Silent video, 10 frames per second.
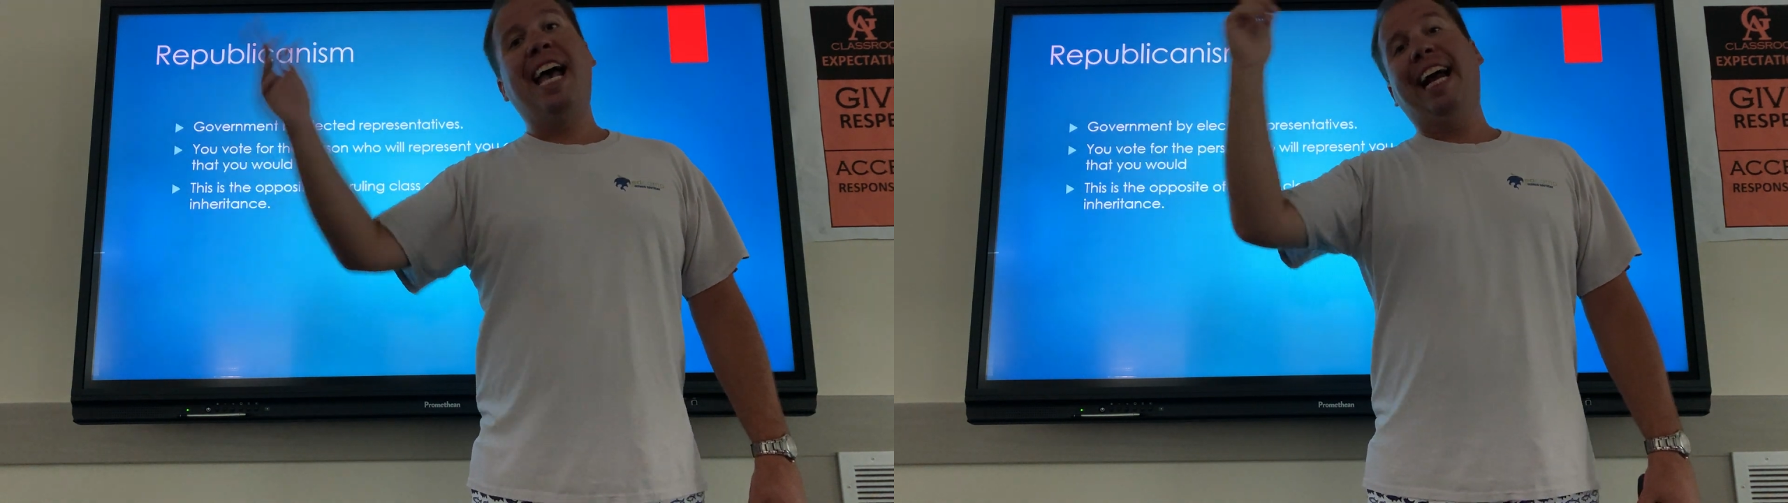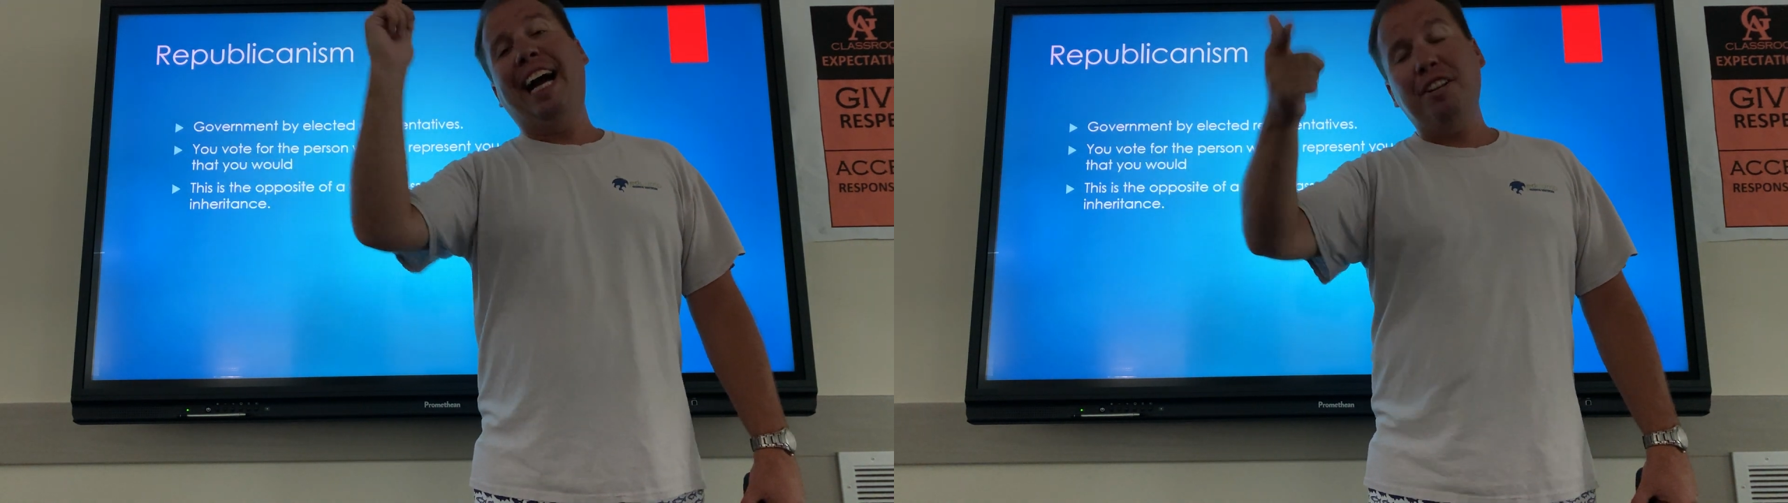
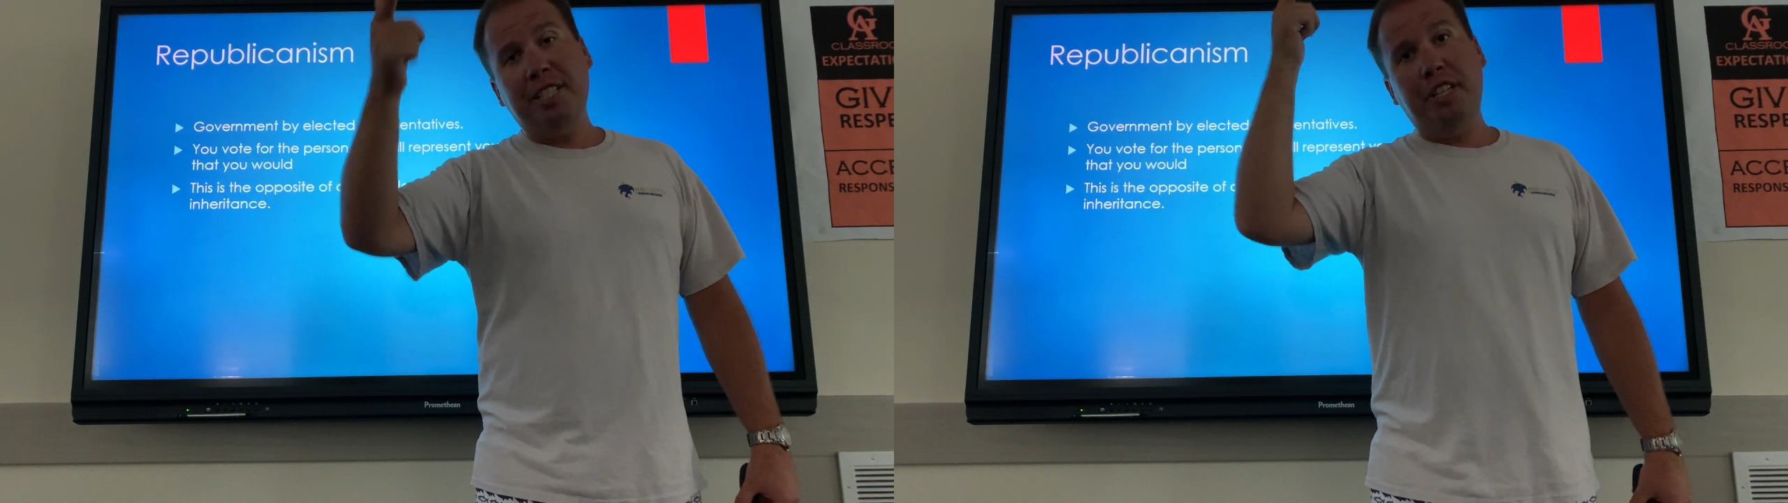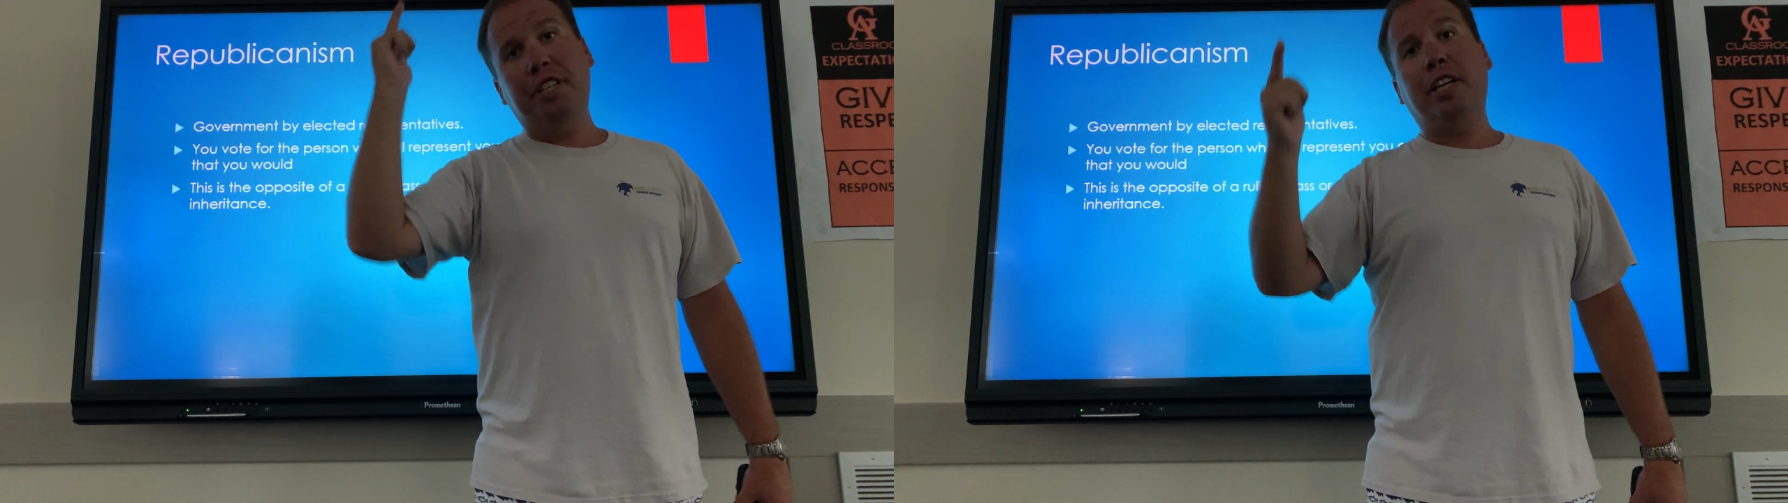And I'll
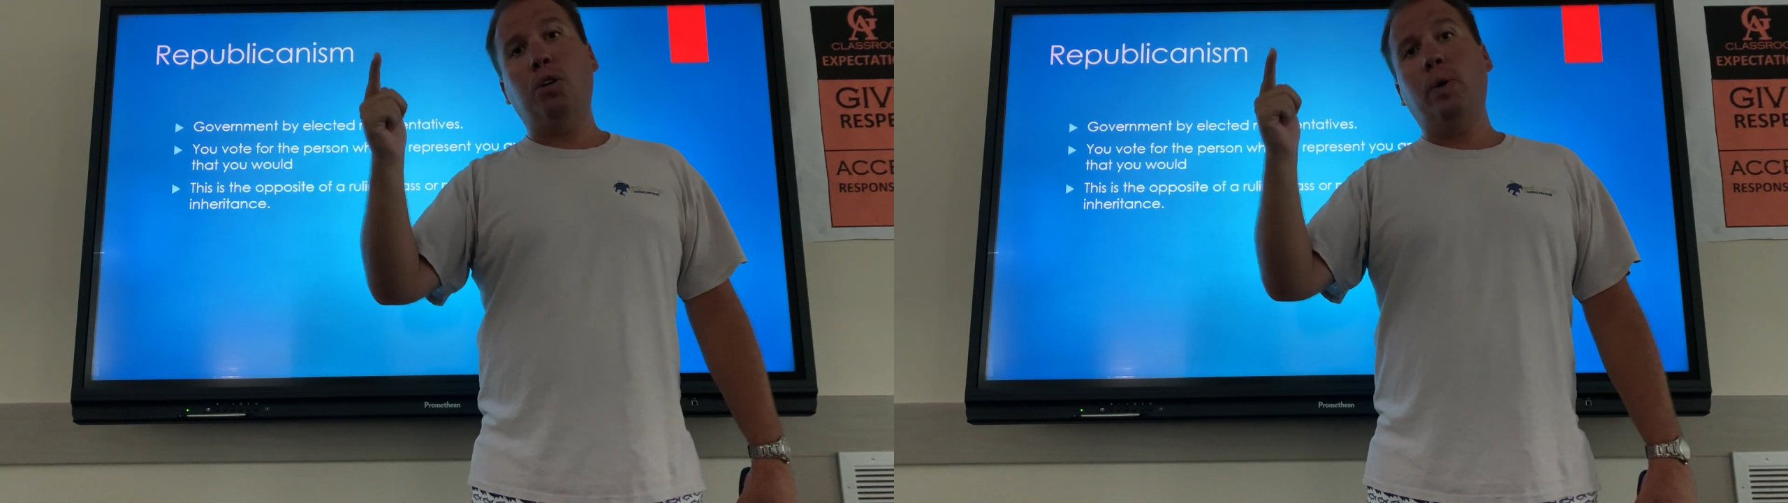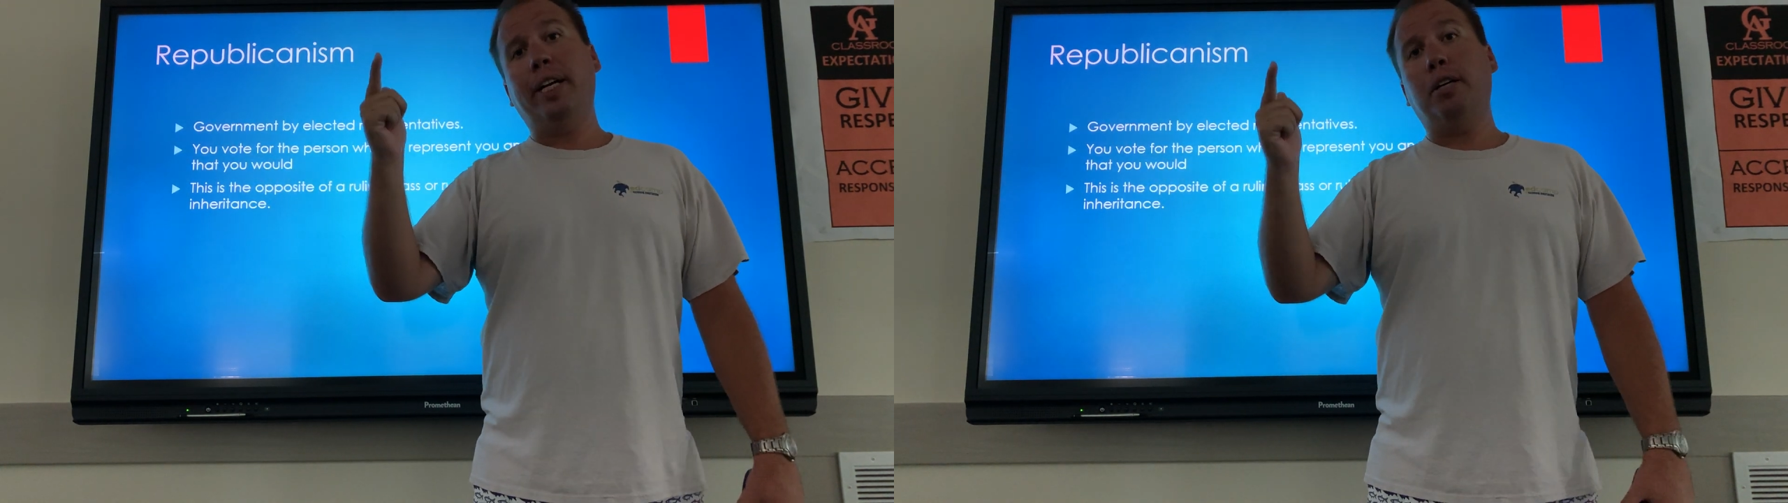send you there
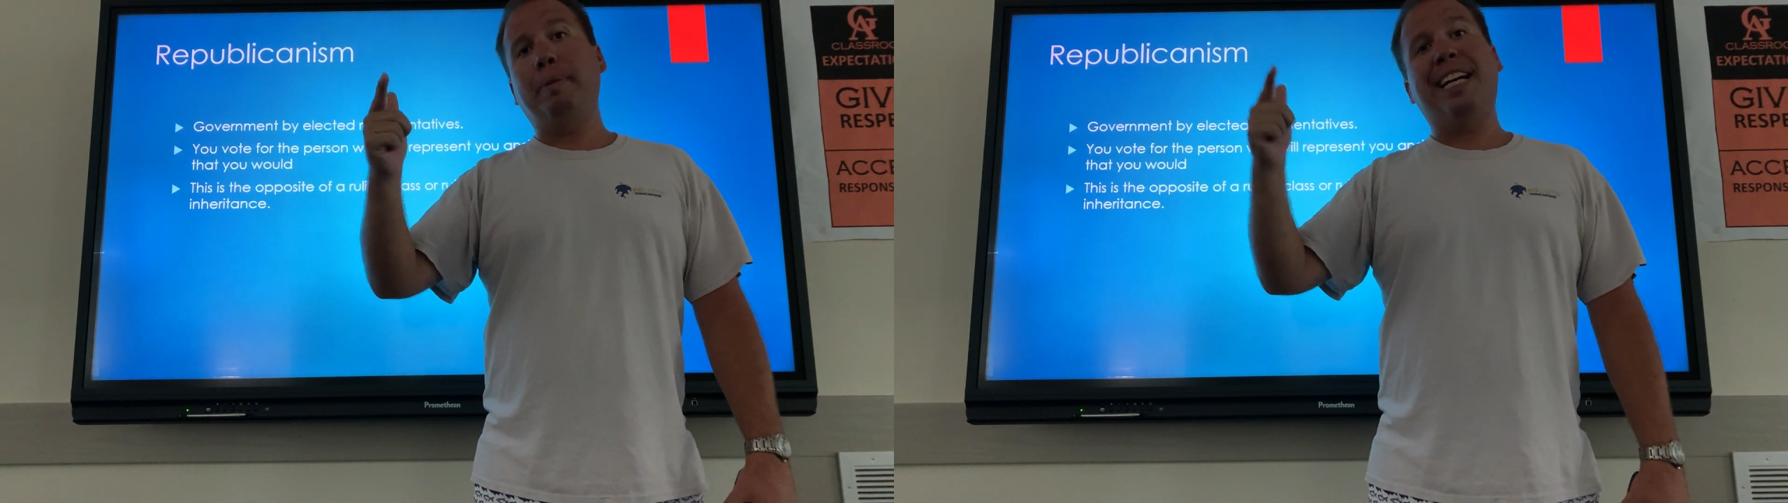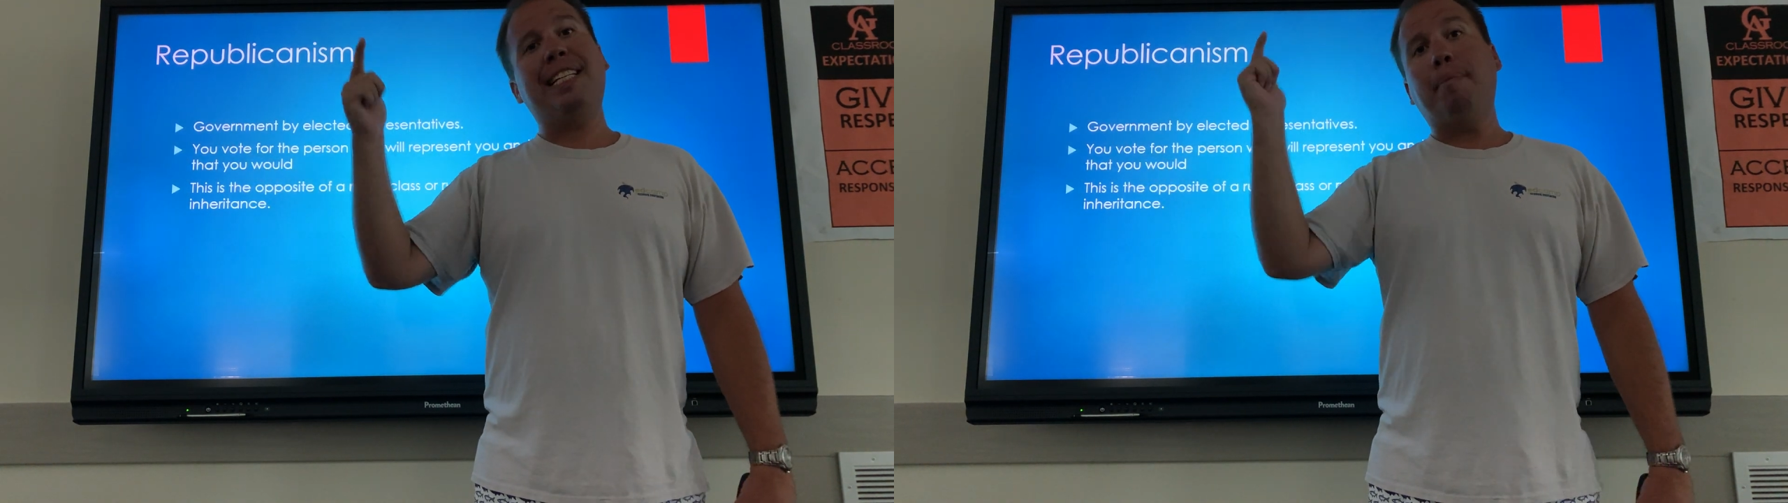quicker because